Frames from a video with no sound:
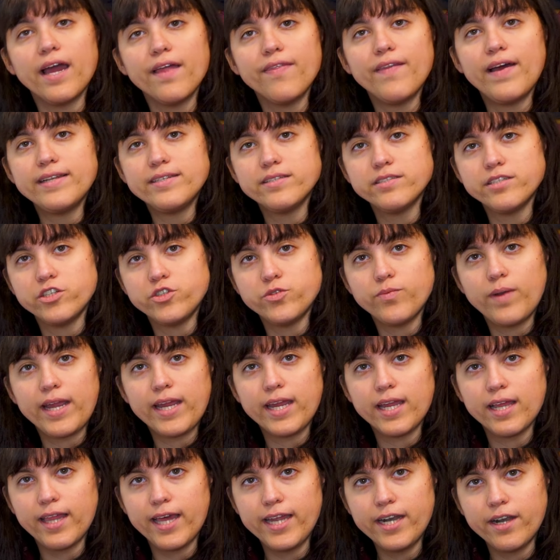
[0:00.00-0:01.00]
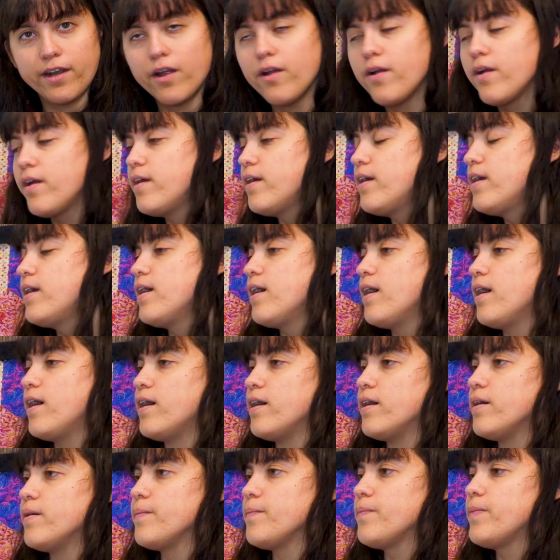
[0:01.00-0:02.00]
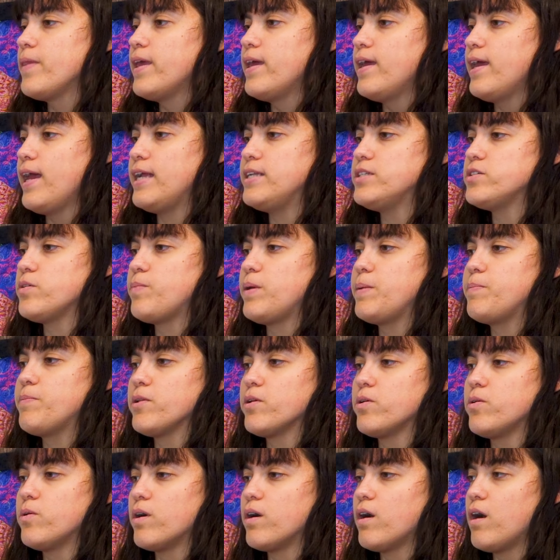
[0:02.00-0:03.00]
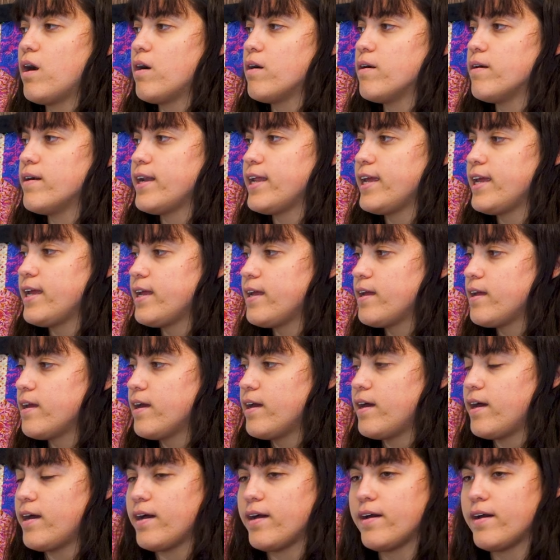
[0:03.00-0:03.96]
on that stitch regulator. And so people who are already,